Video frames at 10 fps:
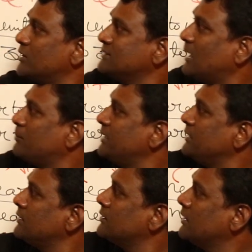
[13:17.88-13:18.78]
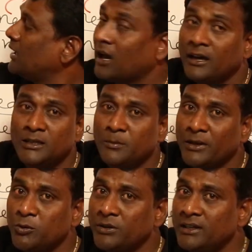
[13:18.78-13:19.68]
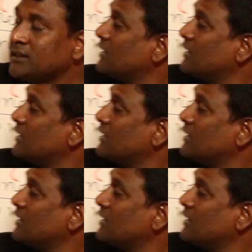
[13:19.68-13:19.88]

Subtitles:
is happening? Re per unit